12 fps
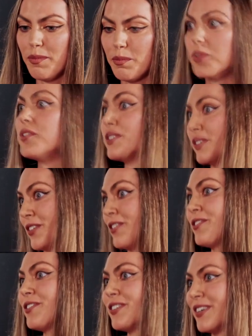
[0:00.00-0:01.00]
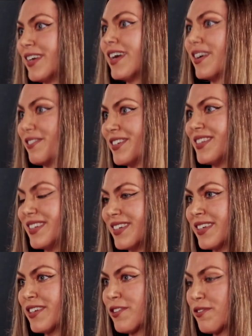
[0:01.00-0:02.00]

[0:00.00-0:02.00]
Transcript: preserve everything.